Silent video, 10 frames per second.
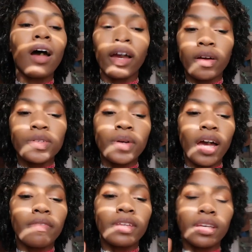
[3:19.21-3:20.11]
I also
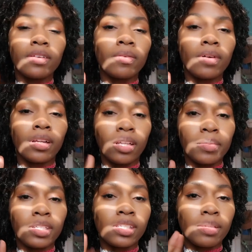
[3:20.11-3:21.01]
have the Kindle
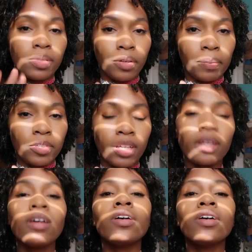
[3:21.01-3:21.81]
Unlimited subscription.